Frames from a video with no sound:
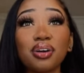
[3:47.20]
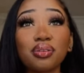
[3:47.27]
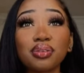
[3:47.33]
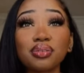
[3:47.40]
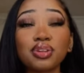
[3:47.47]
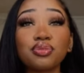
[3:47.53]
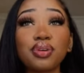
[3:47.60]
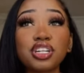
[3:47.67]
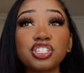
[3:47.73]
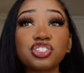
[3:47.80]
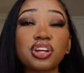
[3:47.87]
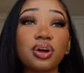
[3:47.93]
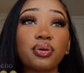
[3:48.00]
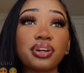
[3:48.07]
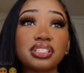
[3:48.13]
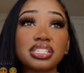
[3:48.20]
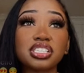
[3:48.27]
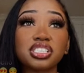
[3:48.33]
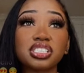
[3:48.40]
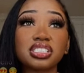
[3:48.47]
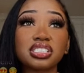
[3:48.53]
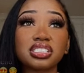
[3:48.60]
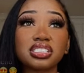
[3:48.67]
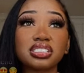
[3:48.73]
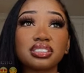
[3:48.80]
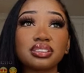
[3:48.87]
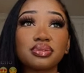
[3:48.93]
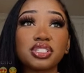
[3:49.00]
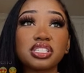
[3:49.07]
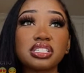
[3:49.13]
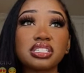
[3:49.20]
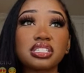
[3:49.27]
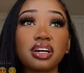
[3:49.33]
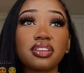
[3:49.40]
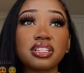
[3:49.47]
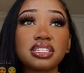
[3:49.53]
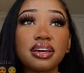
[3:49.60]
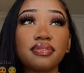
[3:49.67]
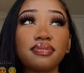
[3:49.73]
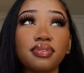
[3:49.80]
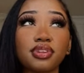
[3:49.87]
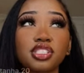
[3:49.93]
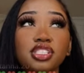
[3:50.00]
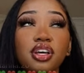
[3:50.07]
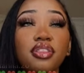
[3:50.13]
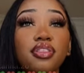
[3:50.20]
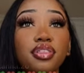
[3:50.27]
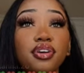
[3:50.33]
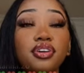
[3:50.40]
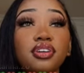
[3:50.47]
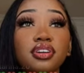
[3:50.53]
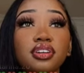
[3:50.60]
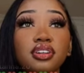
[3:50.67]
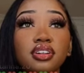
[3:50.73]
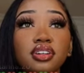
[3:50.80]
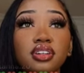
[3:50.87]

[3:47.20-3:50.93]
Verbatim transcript: No, we register at orientation, which oh. is on the seventh, oh. which is on the third.